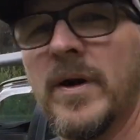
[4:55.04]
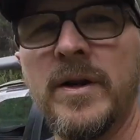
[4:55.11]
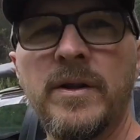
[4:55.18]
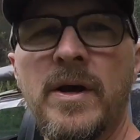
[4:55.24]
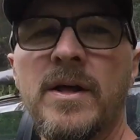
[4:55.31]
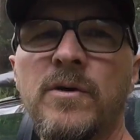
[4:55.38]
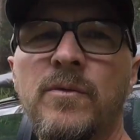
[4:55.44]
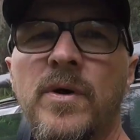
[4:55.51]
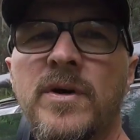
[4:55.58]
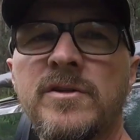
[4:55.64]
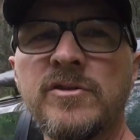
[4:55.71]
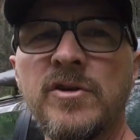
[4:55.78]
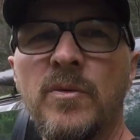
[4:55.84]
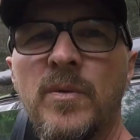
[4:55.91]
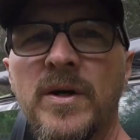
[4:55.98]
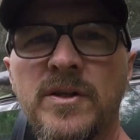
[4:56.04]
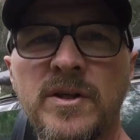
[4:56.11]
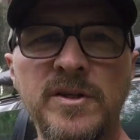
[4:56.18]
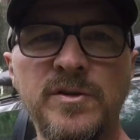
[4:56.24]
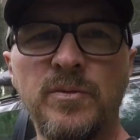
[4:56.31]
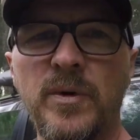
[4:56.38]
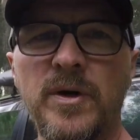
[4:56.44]
of the other reasons I went
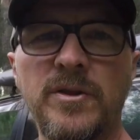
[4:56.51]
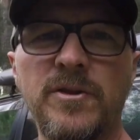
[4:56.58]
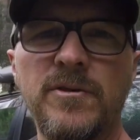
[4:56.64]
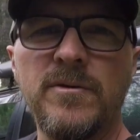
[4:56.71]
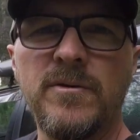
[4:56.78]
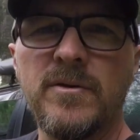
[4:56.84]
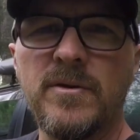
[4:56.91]
this width